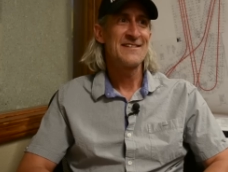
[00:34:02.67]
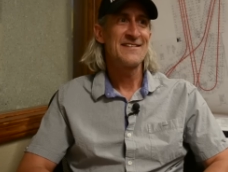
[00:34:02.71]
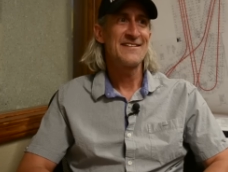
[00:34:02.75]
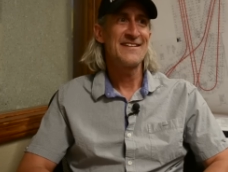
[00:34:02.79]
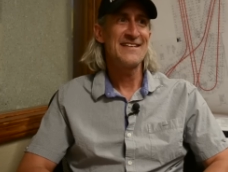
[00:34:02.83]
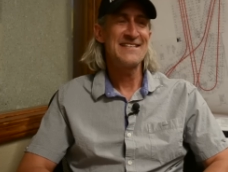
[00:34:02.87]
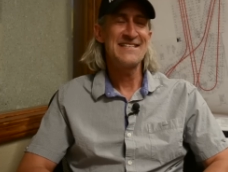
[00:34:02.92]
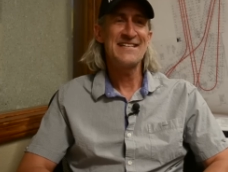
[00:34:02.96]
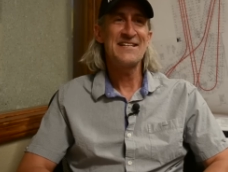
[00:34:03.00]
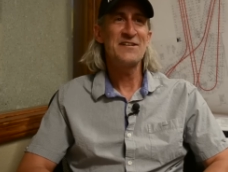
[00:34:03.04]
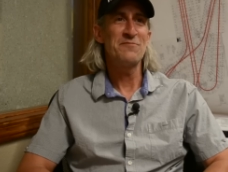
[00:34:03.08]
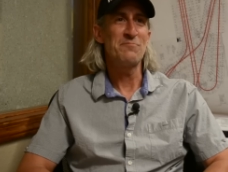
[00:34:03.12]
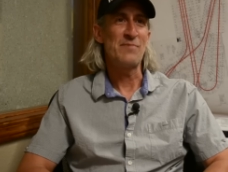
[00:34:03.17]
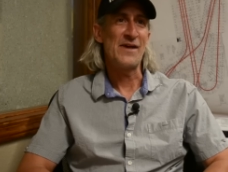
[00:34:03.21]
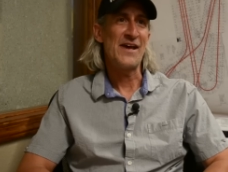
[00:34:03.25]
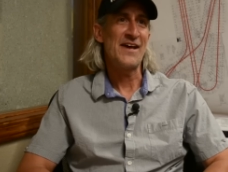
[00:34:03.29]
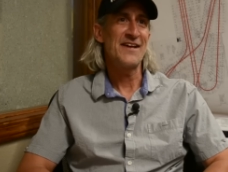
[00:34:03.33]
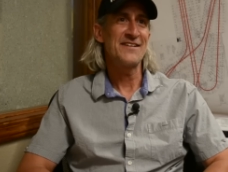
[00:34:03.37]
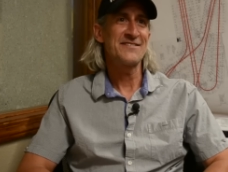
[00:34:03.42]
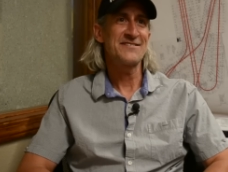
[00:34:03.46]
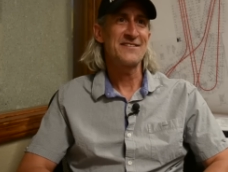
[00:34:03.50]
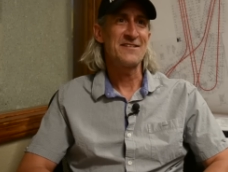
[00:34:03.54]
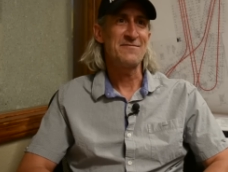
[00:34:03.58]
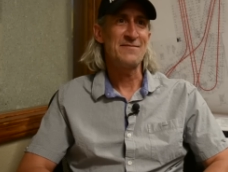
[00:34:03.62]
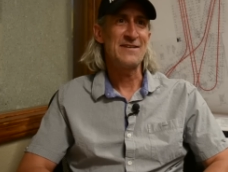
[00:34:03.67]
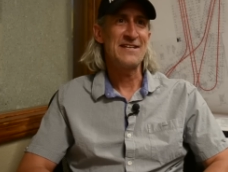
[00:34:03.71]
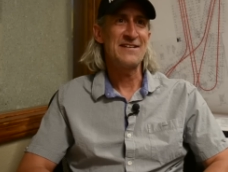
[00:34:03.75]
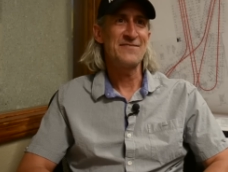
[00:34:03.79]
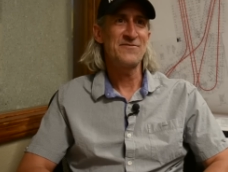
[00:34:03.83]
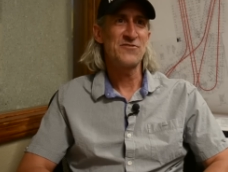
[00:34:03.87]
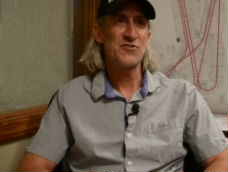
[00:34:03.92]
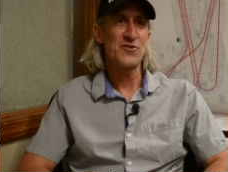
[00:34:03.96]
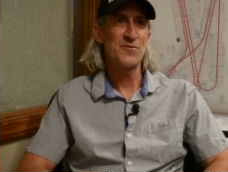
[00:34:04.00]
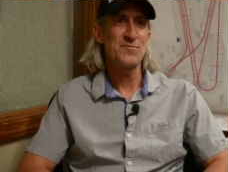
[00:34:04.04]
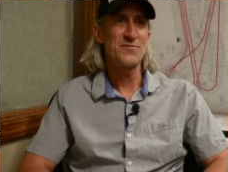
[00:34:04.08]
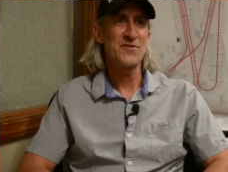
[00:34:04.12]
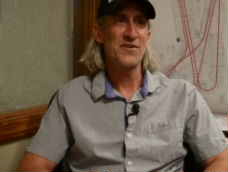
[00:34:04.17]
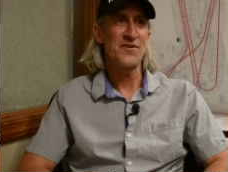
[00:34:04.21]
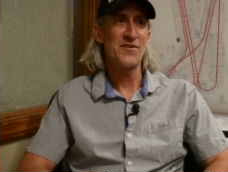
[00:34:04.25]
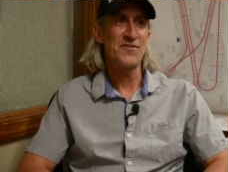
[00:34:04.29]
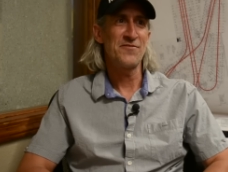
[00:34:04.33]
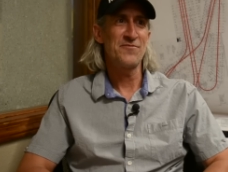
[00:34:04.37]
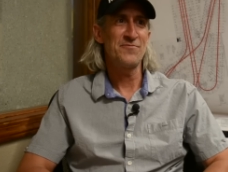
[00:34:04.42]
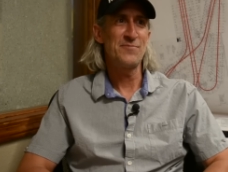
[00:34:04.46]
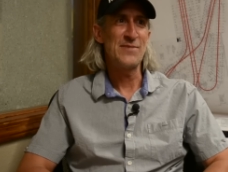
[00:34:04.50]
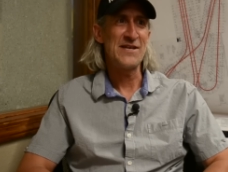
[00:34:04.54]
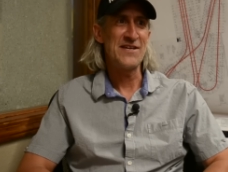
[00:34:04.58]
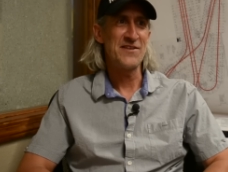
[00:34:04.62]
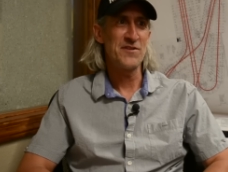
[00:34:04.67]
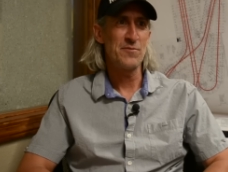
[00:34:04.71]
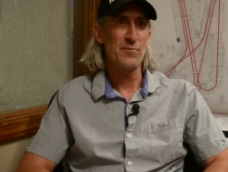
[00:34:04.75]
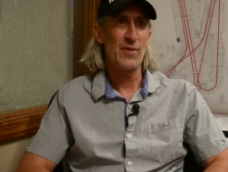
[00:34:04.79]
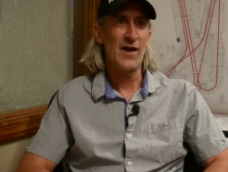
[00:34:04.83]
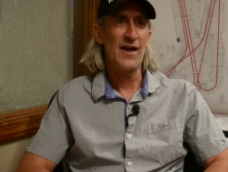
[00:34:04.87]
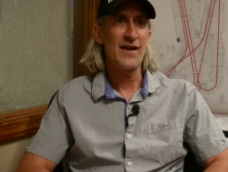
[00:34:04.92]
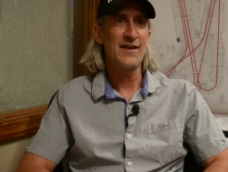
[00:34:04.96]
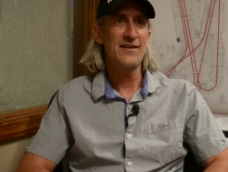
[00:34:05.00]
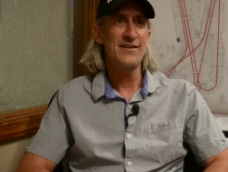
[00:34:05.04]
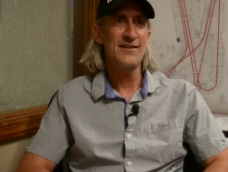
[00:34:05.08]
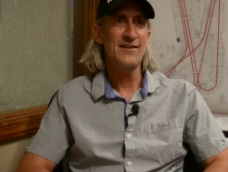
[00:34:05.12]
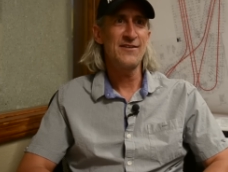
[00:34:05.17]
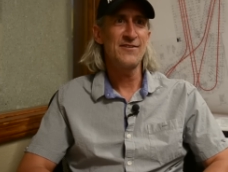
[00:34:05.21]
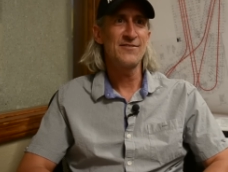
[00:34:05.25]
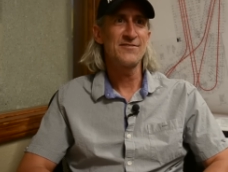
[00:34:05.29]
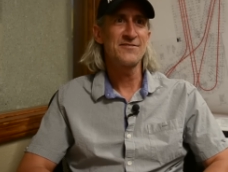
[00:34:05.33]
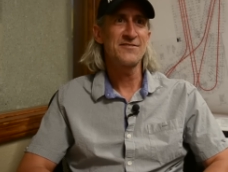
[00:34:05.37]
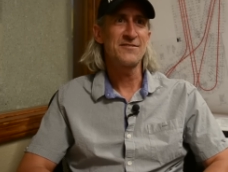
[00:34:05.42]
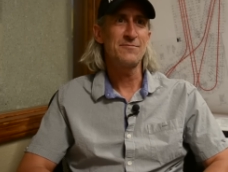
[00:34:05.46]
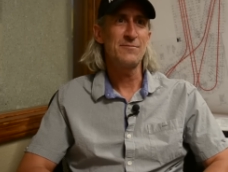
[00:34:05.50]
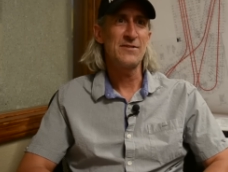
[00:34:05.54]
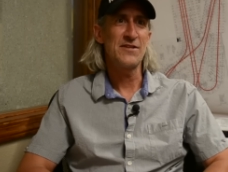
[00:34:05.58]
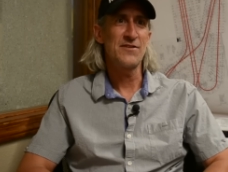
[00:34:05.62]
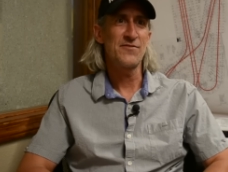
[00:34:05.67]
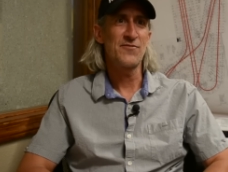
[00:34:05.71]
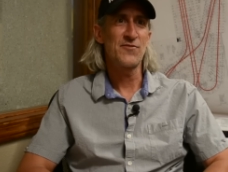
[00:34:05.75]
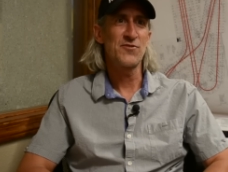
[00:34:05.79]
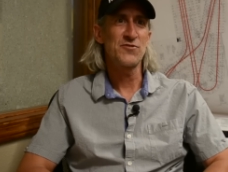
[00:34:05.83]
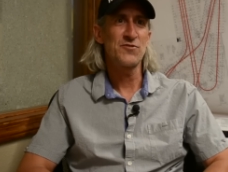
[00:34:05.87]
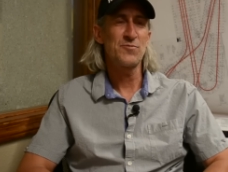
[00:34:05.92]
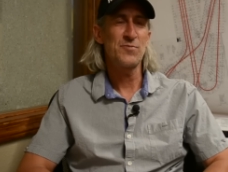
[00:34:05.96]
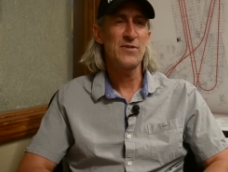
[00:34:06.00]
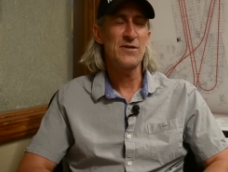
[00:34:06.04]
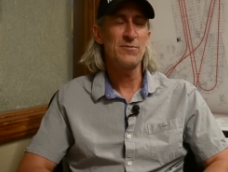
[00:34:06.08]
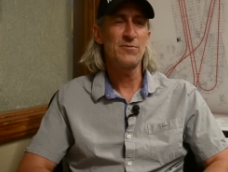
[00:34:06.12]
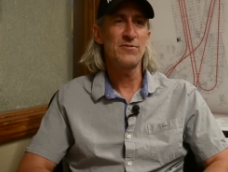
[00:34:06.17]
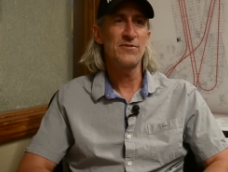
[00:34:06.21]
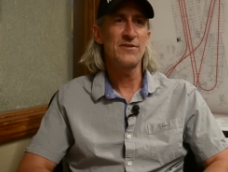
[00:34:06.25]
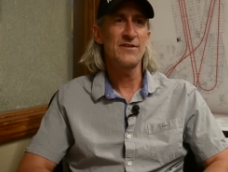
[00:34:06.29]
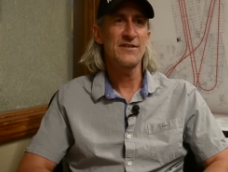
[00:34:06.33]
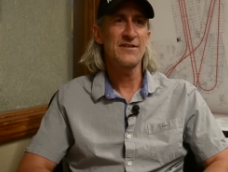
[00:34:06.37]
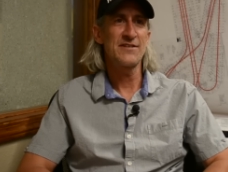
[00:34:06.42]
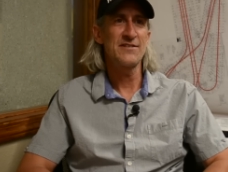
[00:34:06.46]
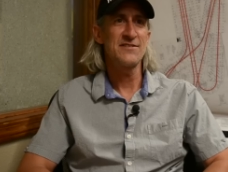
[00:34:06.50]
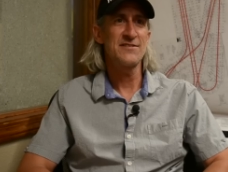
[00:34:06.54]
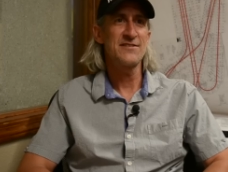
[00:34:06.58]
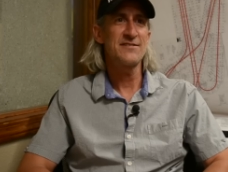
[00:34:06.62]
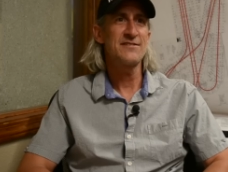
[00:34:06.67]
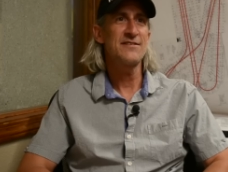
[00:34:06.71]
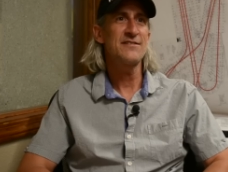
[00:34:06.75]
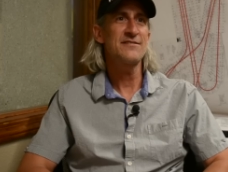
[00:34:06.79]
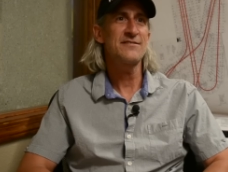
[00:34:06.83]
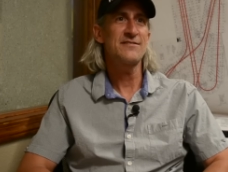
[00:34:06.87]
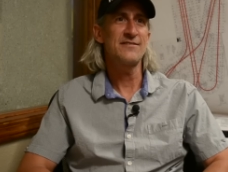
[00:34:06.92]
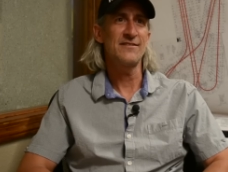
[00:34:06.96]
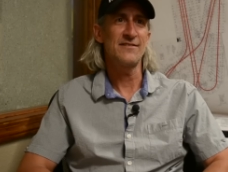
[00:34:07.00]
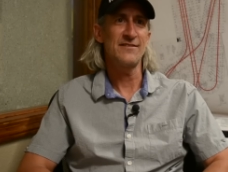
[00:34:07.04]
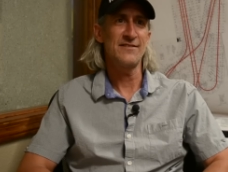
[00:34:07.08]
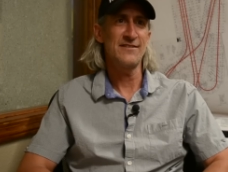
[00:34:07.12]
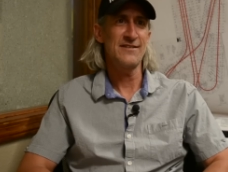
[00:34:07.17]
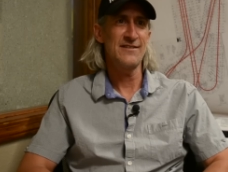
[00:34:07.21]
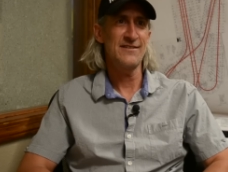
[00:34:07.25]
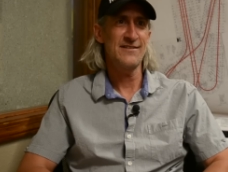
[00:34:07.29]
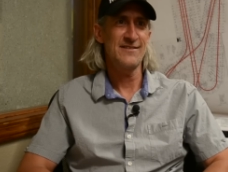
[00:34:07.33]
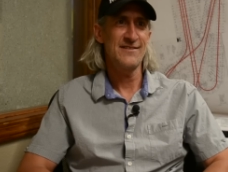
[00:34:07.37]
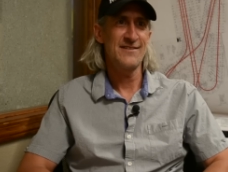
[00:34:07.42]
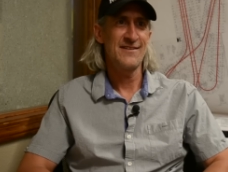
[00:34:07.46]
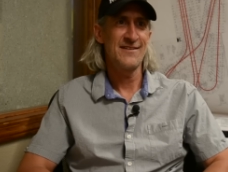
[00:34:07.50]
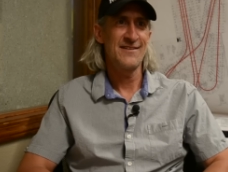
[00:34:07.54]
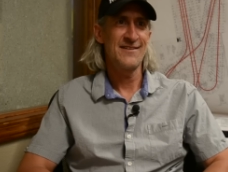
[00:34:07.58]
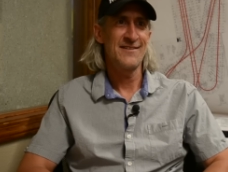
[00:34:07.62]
they did it best. I mean, in terms of being the pioneers, to be the first people that consistently